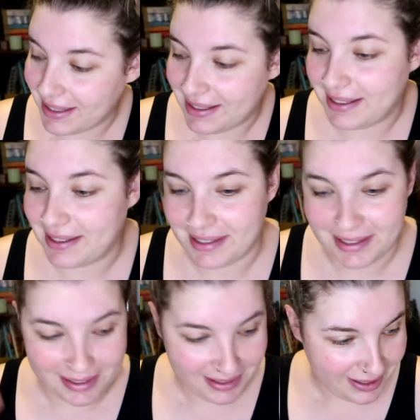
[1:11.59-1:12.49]
This is
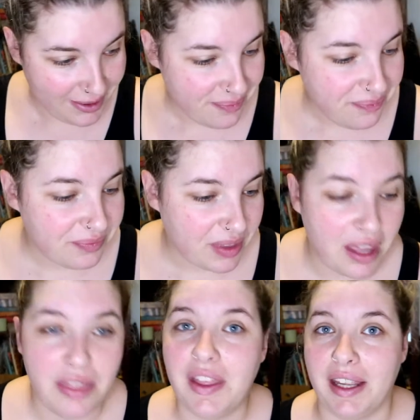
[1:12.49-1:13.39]

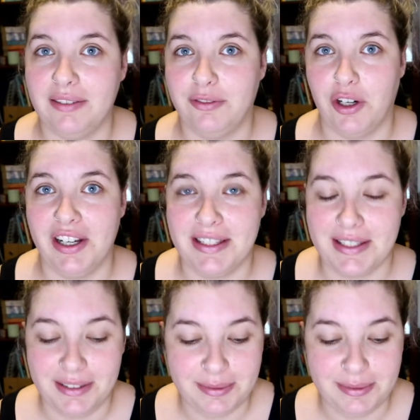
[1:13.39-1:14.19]
a thing for us.